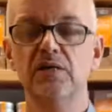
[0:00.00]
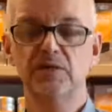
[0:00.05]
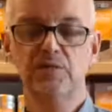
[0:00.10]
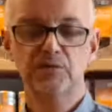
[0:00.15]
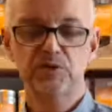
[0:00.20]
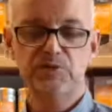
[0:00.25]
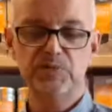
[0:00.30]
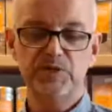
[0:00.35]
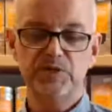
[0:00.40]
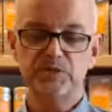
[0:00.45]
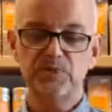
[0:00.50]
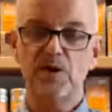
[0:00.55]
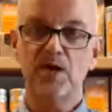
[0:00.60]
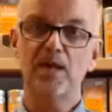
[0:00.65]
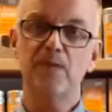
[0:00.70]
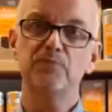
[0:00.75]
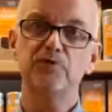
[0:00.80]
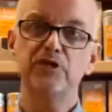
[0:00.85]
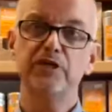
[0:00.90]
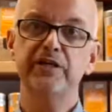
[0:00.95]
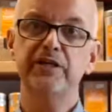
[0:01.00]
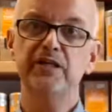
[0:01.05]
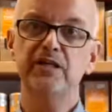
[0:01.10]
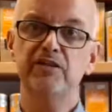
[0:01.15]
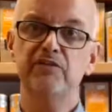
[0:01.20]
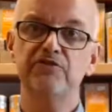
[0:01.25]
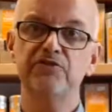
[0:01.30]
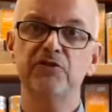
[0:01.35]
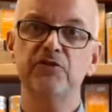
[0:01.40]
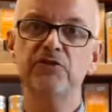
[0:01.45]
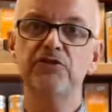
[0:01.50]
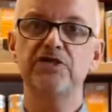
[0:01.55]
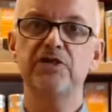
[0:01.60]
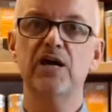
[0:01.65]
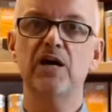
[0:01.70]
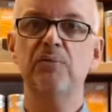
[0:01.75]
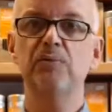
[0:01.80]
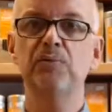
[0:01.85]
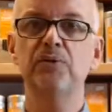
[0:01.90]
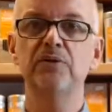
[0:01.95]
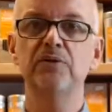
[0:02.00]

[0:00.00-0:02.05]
which means while I'm drinking the first cup,